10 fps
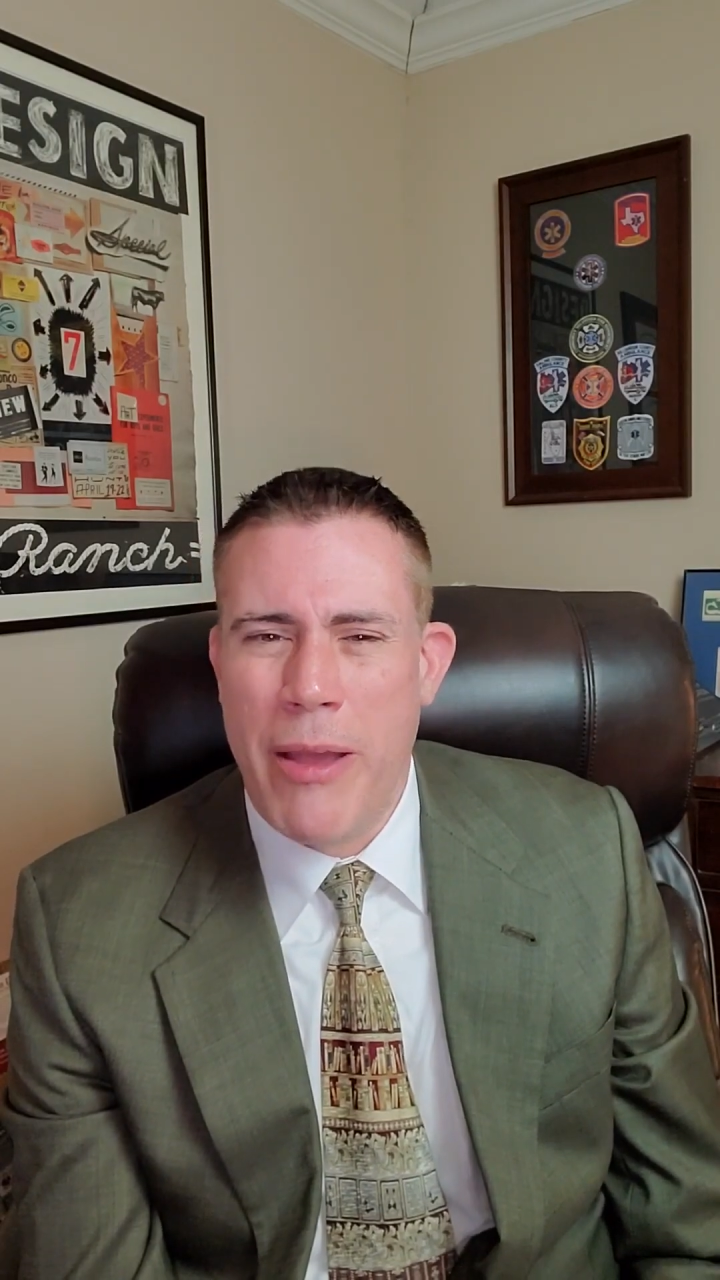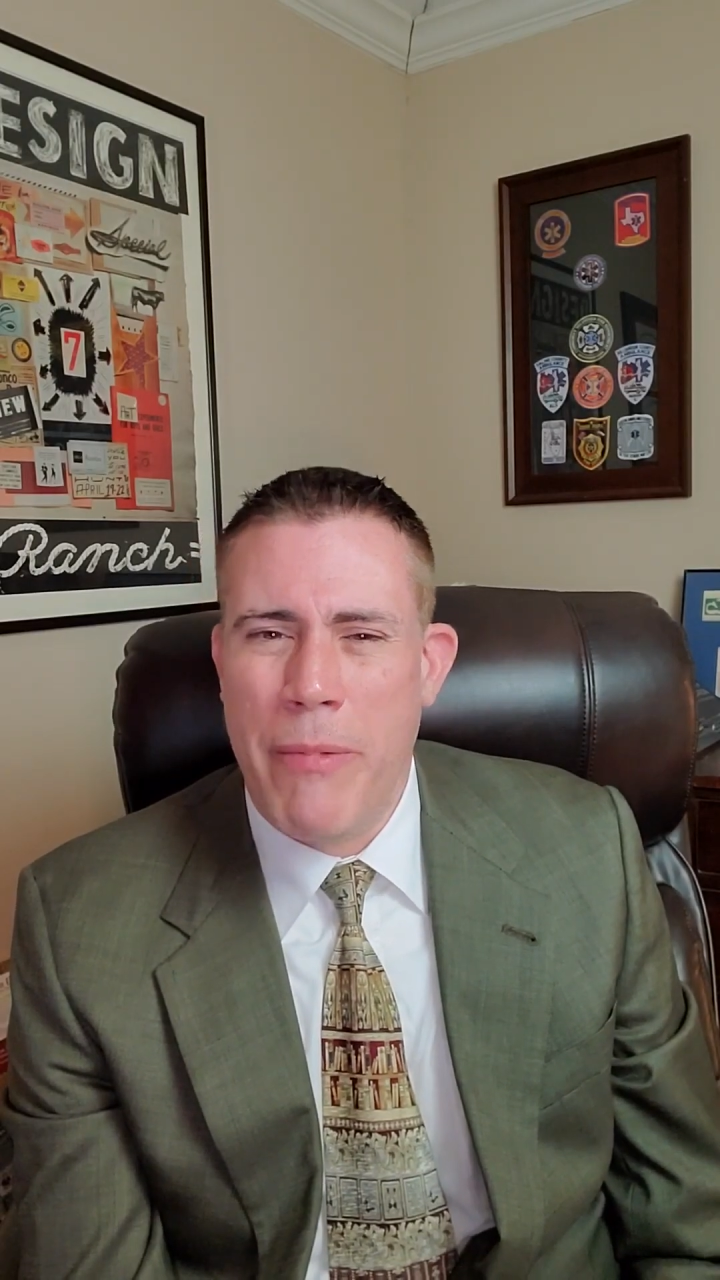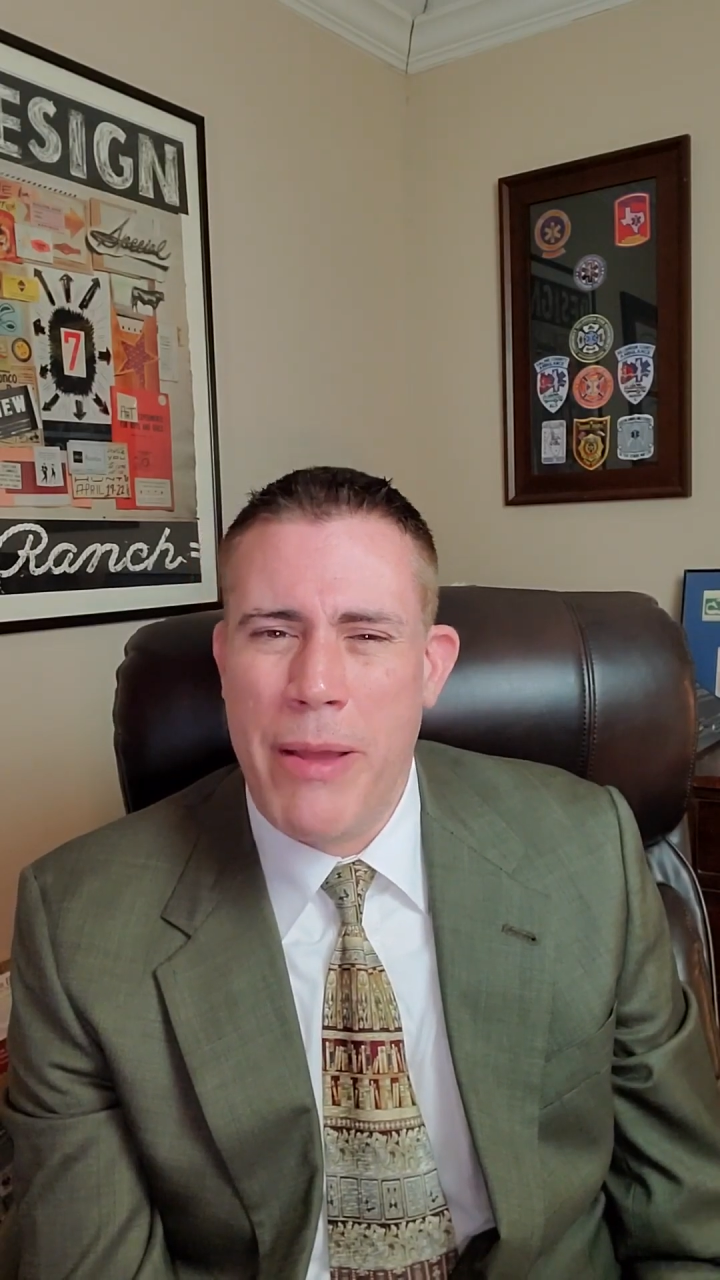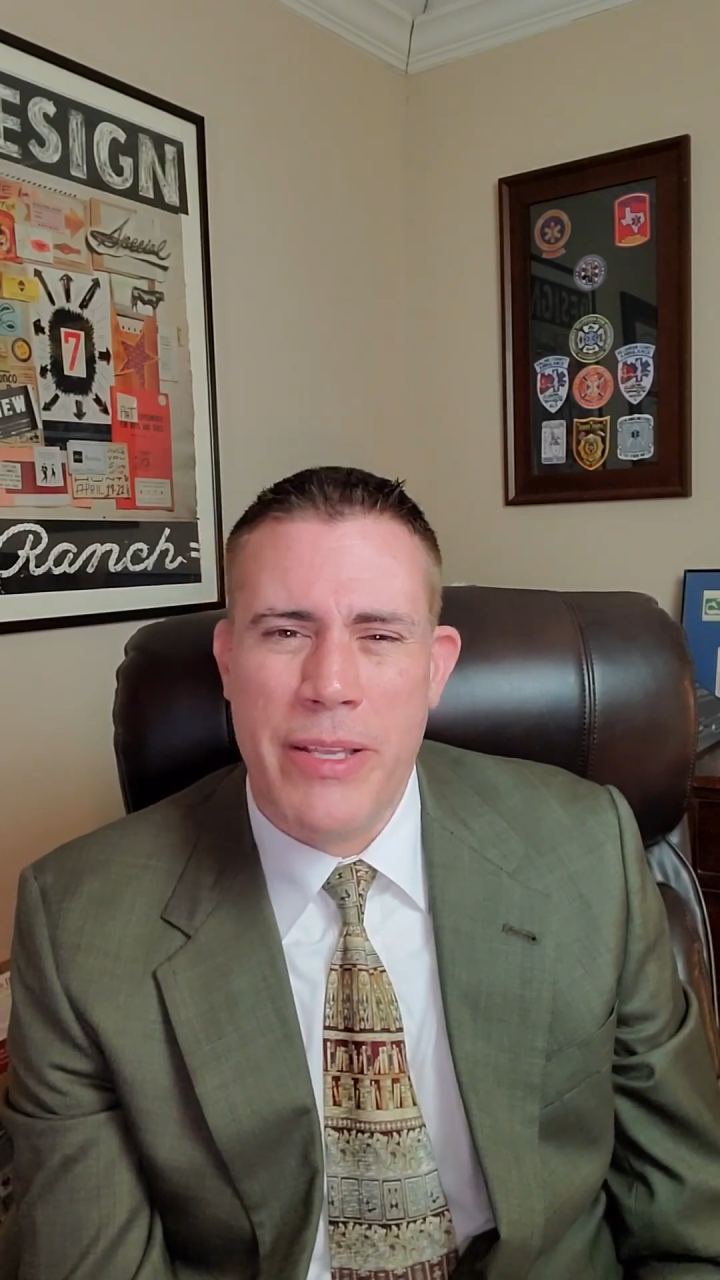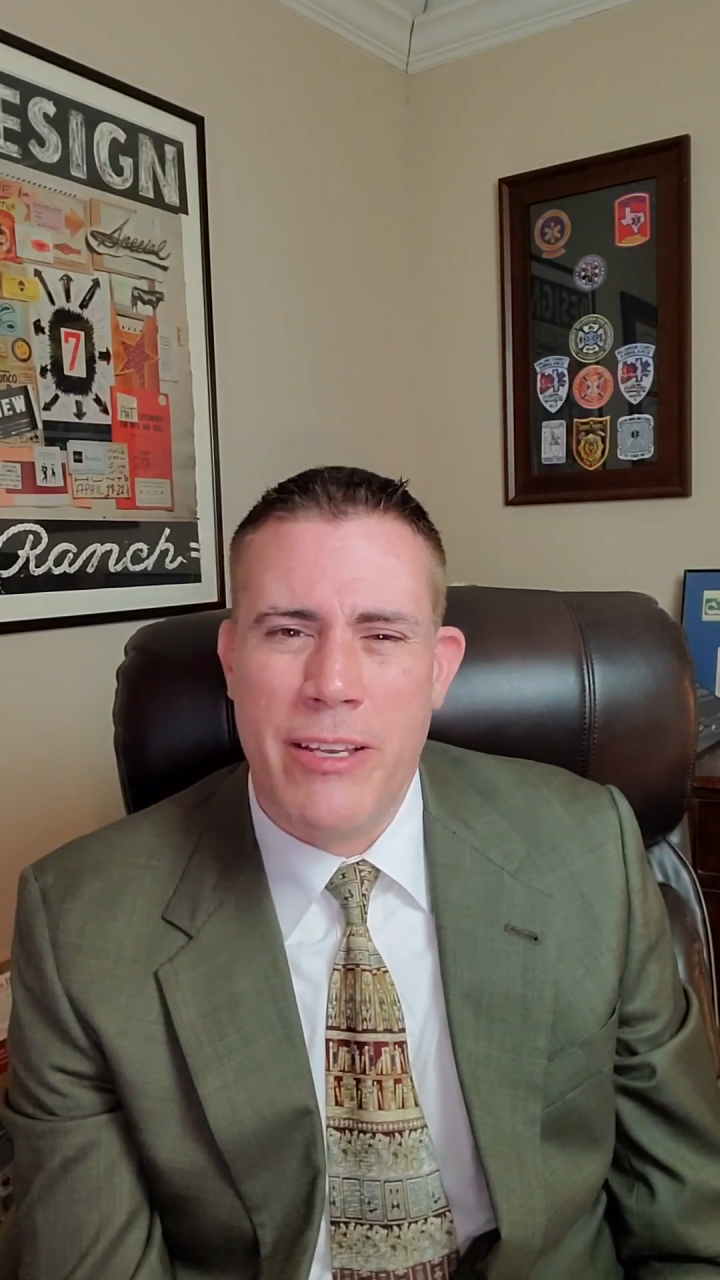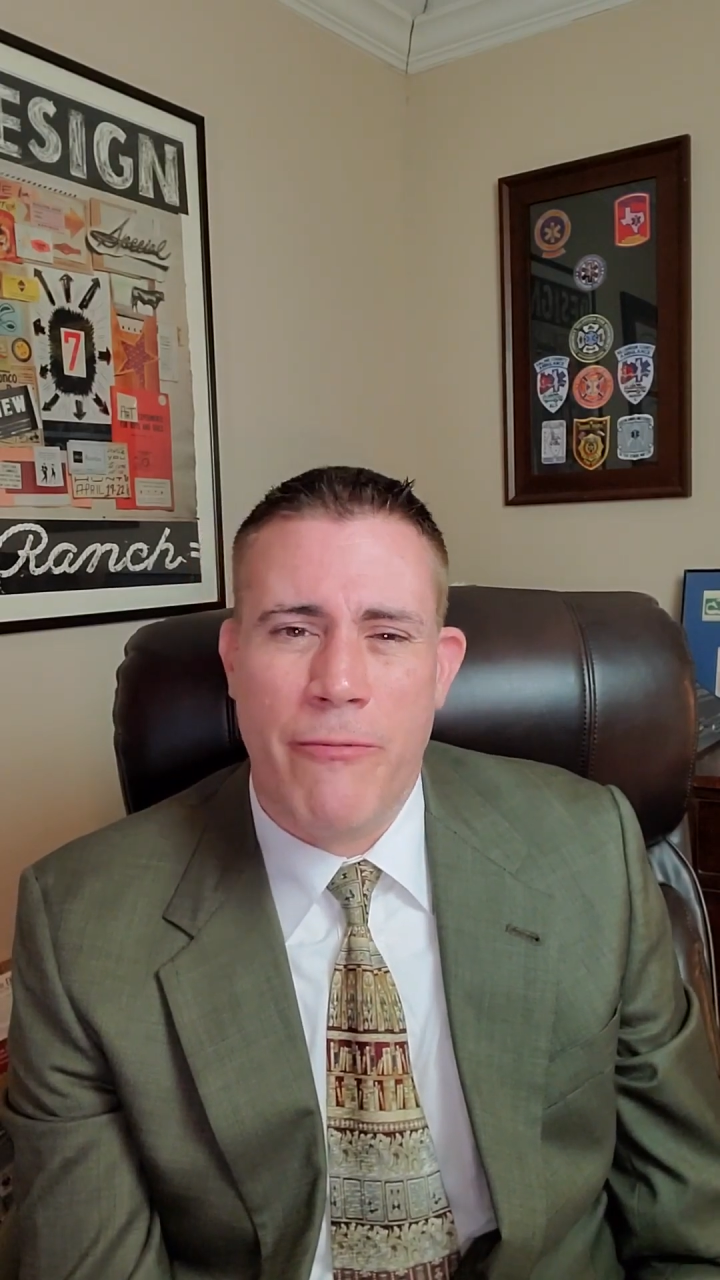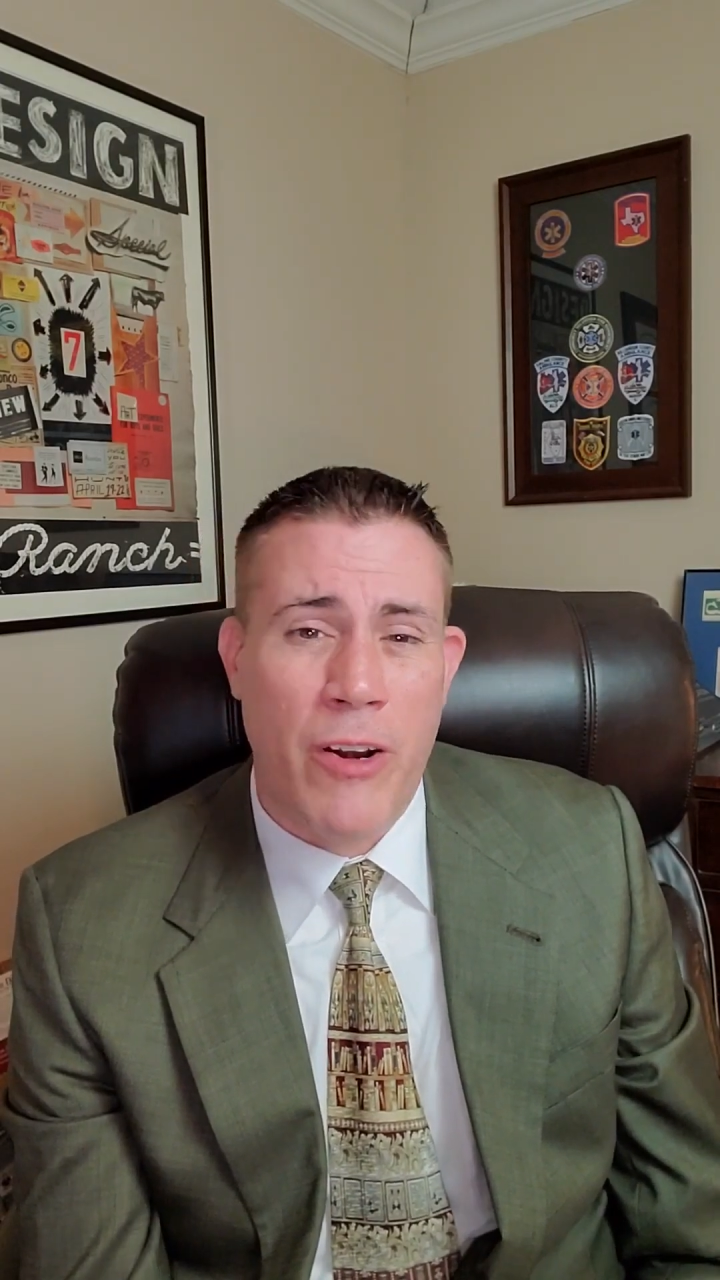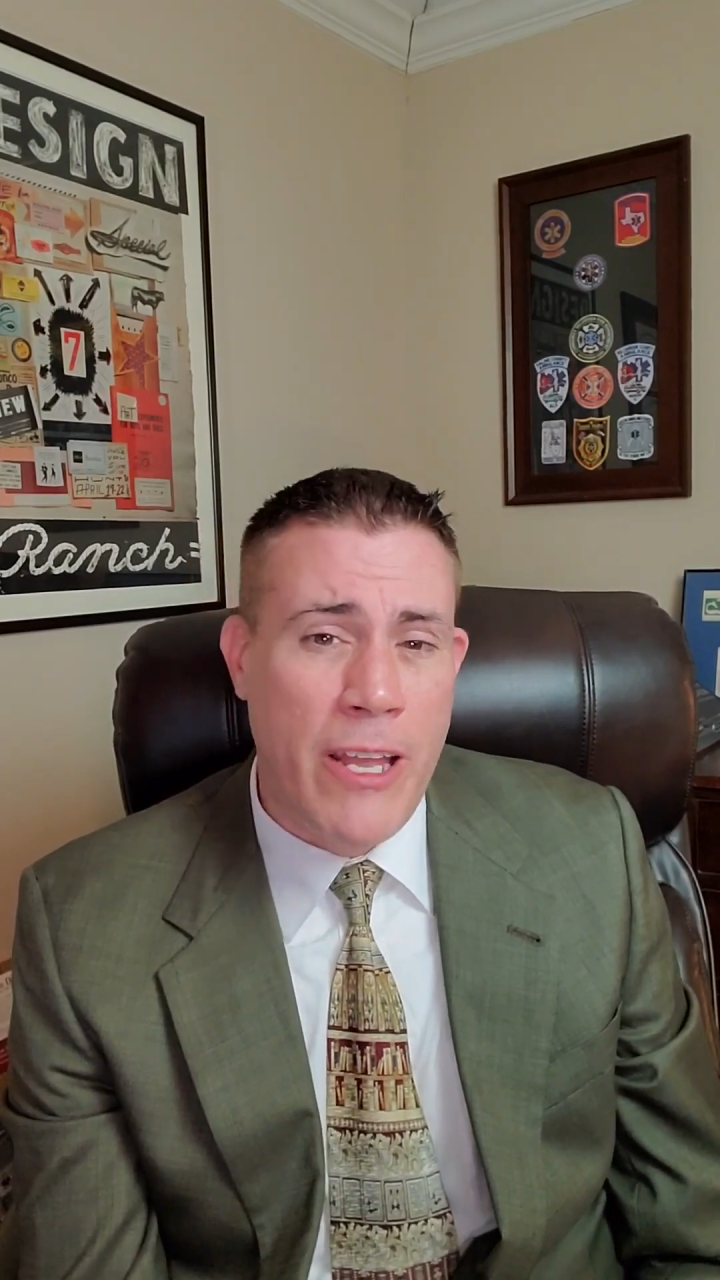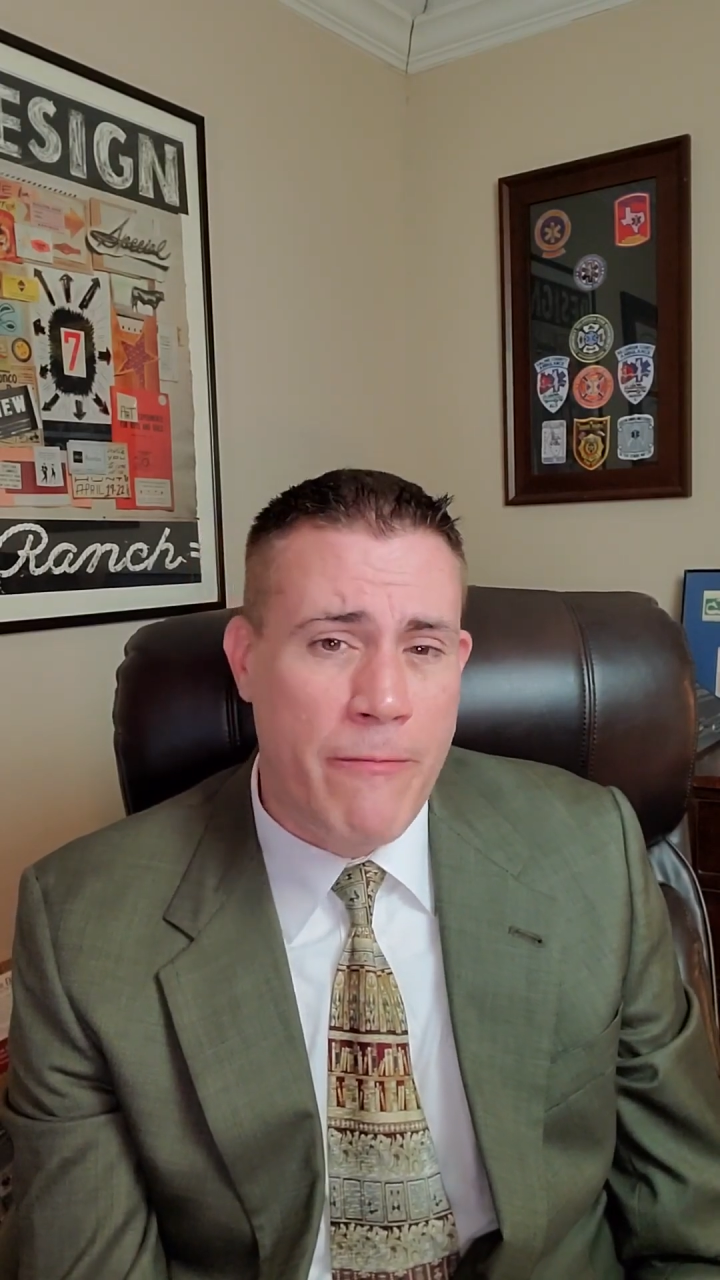it might be done for